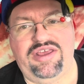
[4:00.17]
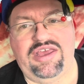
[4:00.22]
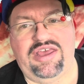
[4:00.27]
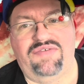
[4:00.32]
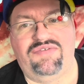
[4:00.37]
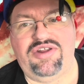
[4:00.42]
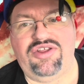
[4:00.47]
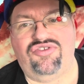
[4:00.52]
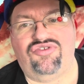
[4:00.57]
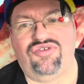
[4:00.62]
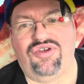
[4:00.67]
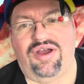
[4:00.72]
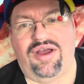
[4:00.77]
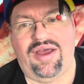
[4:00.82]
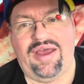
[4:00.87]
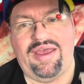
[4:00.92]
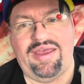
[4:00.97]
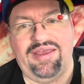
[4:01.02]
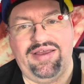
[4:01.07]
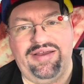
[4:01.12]
give it a
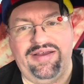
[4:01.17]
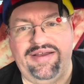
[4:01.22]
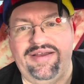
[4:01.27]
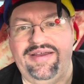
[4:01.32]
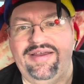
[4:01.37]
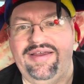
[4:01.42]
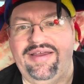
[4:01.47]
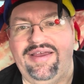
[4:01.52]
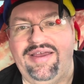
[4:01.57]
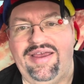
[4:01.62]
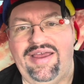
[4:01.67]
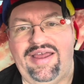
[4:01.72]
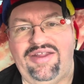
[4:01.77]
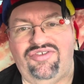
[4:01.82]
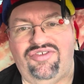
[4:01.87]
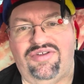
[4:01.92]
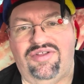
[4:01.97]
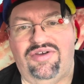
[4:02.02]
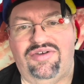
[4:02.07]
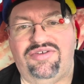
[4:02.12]
try
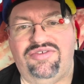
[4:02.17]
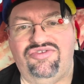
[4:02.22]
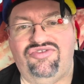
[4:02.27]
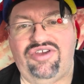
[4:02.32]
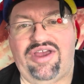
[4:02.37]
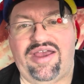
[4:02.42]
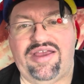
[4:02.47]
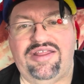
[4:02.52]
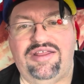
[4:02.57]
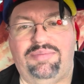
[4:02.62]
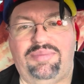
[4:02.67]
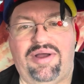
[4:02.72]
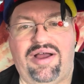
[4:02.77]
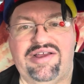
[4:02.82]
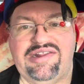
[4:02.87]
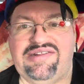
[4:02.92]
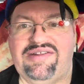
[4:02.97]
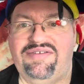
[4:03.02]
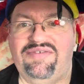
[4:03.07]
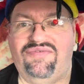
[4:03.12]
at your local Jack in the
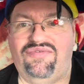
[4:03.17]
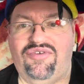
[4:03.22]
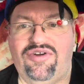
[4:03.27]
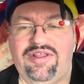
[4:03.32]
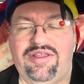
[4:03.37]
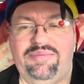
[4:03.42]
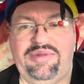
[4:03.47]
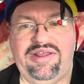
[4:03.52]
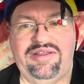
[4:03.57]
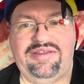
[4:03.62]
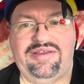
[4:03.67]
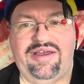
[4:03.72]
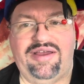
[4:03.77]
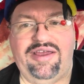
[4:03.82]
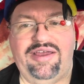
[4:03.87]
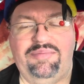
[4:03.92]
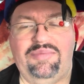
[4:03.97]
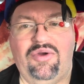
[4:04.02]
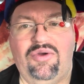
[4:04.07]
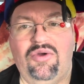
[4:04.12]
Box for a limited
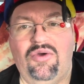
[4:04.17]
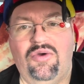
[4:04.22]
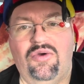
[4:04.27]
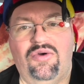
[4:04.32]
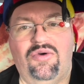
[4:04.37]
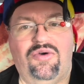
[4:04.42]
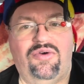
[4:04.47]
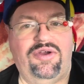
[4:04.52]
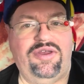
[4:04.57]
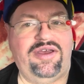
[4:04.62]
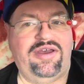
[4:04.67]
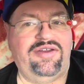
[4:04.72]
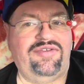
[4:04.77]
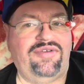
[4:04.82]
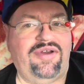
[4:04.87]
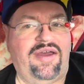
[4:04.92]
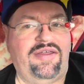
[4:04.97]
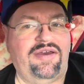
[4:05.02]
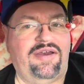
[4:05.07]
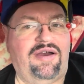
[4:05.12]
time, or you can
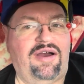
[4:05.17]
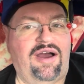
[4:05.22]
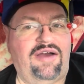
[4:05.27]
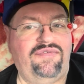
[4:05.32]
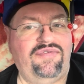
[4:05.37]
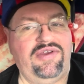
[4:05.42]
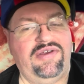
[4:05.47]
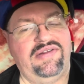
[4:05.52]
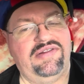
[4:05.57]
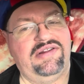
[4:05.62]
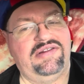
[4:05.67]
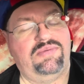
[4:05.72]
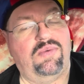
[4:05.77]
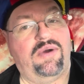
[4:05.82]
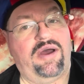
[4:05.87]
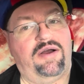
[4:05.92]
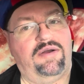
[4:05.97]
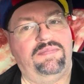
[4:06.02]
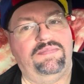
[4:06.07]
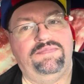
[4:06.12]
try the coffee as
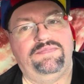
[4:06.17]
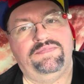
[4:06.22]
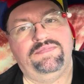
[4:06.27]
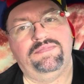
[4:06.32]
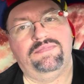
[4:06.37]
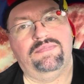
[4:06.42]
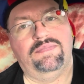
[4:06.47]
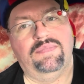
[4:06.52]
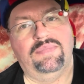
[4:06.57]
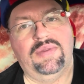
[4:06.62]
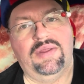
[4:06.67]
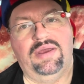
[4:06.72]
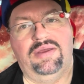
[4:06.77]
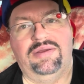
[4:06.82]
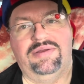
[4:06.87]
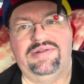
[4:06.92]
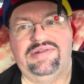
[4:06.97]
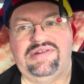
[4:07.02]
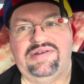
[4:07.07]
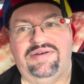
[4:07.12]
well.
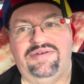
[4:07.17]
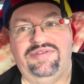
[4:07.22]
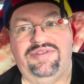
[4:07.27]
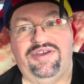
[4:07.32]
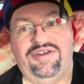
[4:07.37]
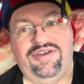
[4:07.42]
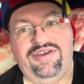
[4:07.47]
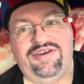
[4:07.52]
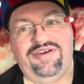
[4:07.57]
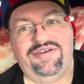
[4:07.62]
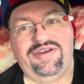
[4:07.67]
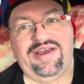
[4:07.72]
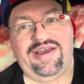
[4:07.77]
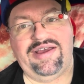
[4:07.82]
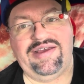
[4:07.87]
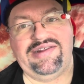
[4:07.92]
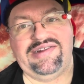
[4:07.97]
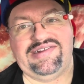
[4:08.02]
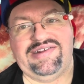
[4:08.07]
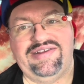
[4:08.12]
So there you go,
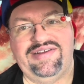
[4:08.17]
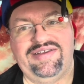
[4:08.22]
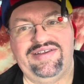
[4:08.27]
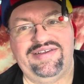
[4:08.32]
guys.